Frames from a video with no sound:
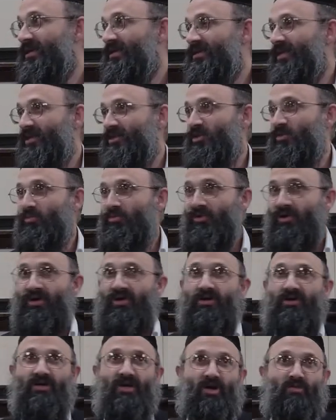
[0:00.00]
that the
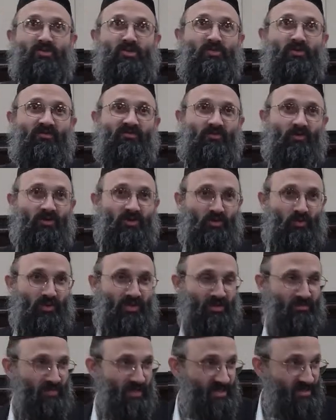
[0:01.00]
bracha comes before
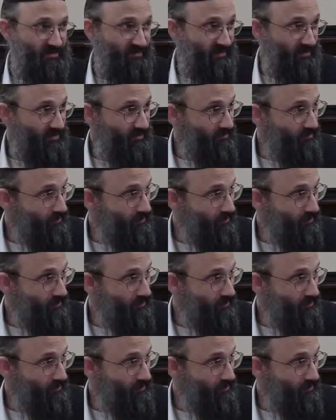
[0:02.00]
doing the mitzvah.